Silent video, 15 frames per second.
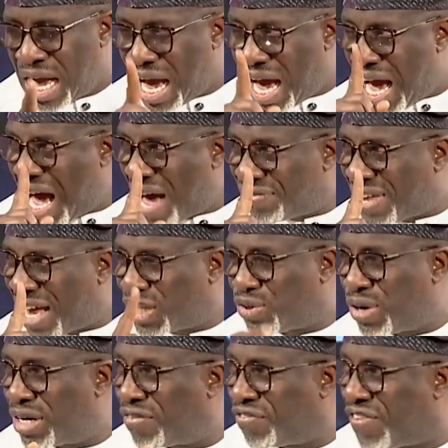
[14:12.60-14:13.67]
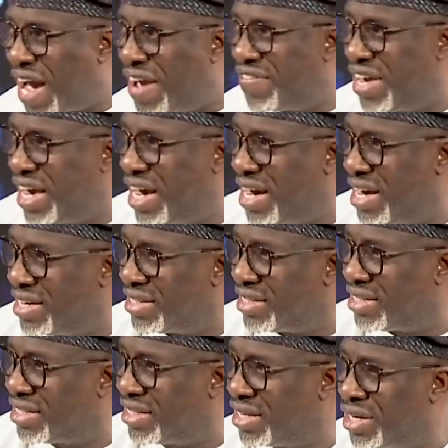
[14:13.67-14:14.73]
after 25
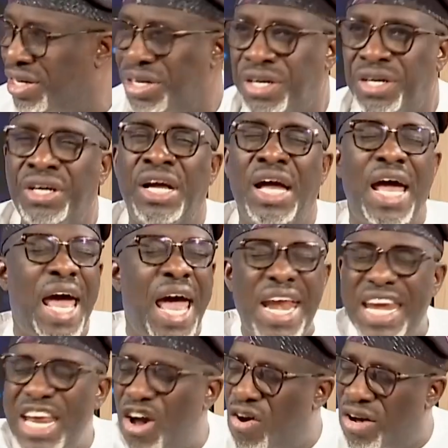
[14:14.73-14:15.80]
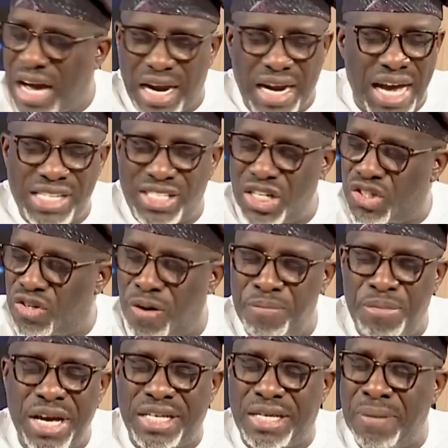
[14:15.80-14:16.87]
years, any organization,
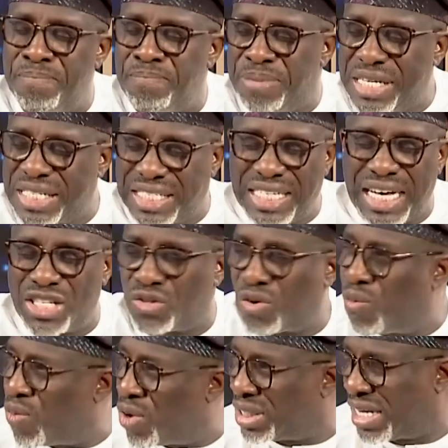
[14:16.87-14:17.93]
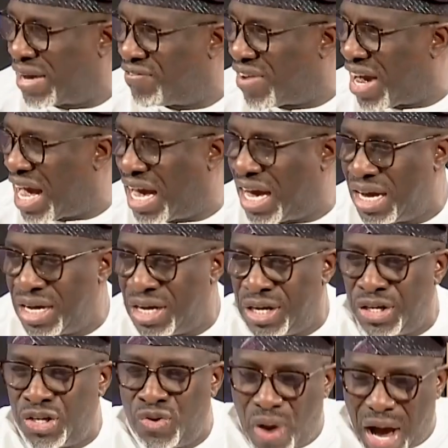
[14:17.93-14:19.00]
be it a business or whatever,
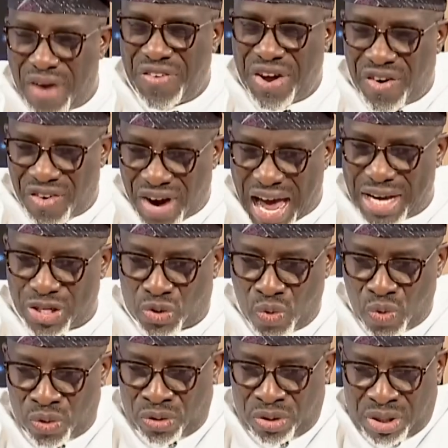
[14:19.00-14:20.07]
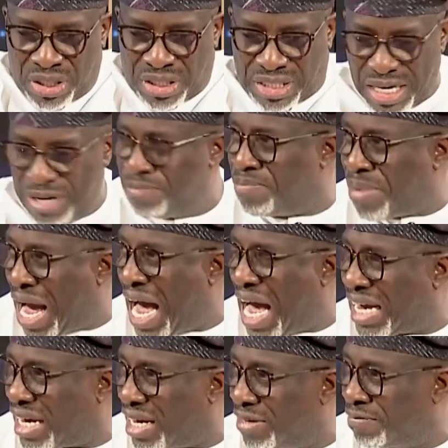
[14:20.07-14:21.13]
you have a right to sit
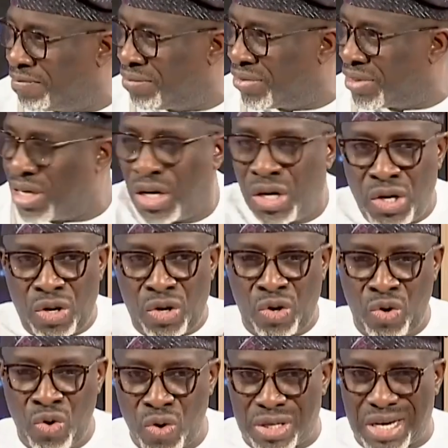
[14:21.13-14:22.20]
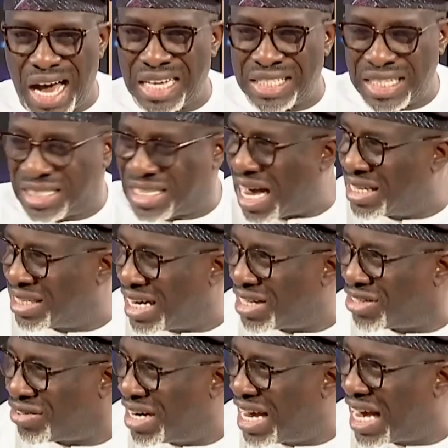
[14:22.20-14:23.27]
back, look at the
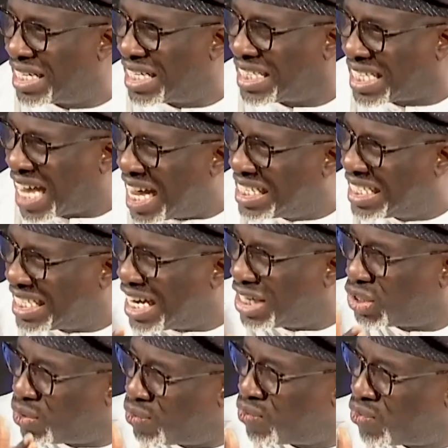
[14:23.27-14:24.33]
trajectory and the tangent you've